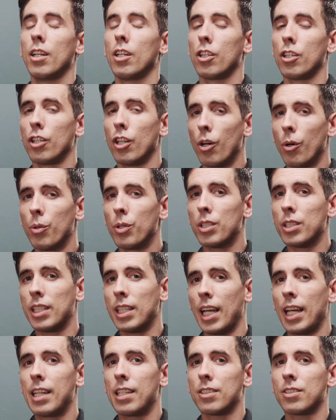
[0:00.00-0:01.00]

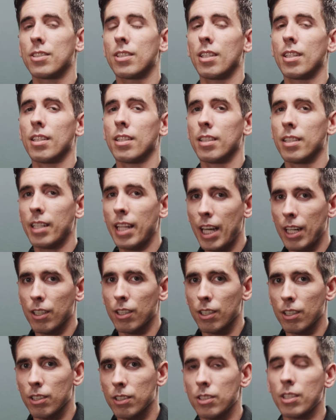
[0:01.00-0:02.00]
lowercase
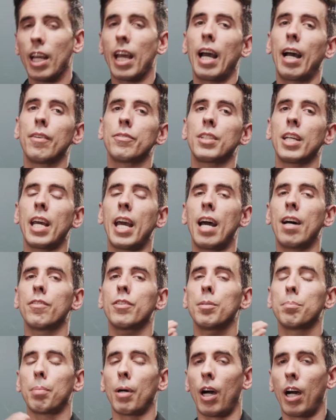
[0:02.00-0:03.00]
letters have to have an
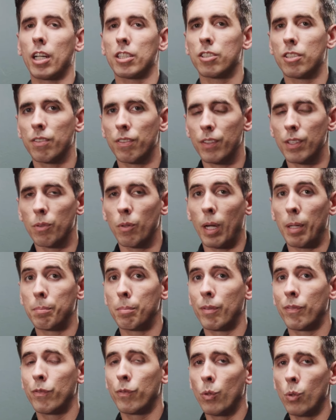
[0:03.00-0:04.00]
apostrophe right
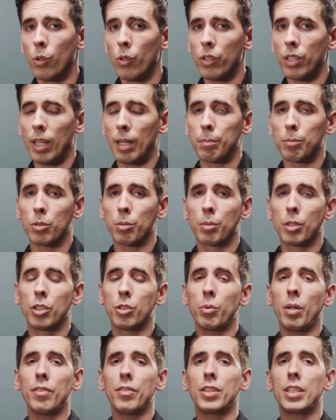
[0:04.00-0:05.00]
before them. So I'm going to
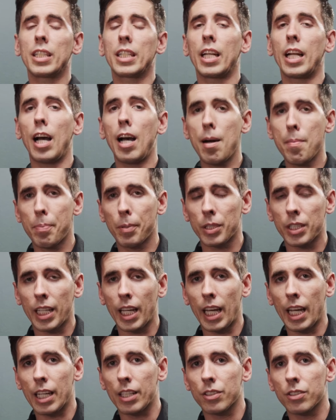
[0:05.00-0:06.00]
do everything in
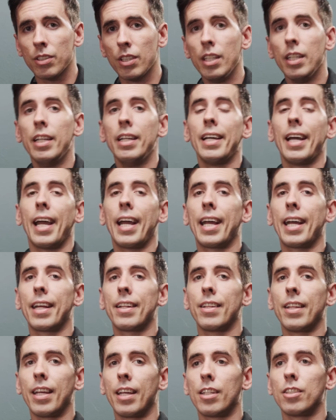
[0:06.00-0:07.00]
uppercase
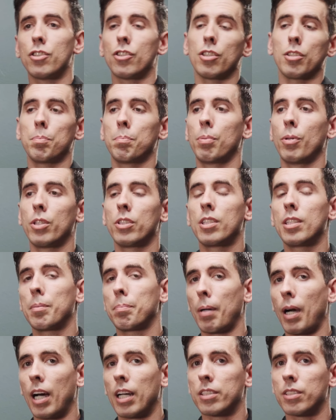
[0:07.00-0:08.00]
and then just put the
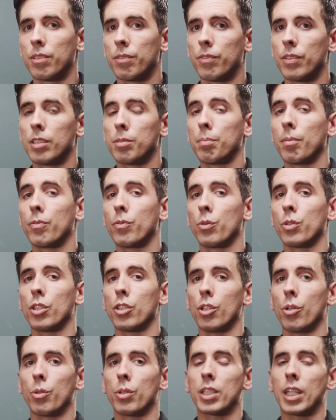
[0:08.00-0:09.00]
apostrophes before the
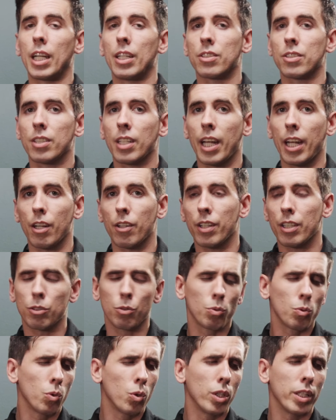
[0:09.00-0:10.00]
lowercase letter. That's
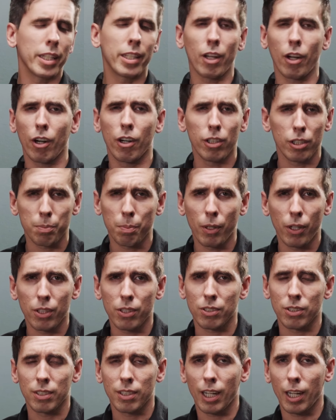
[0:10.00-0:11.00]
really the hardest part of
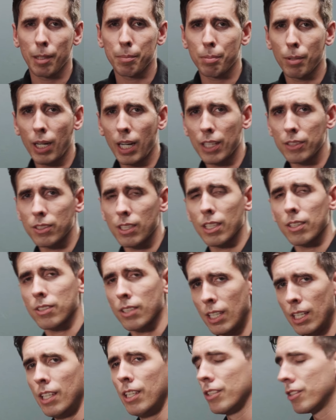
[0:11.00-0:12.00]
this entire process,
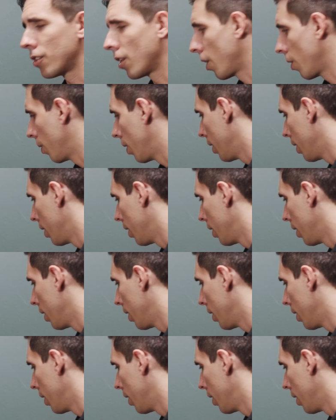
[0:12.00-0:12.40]
so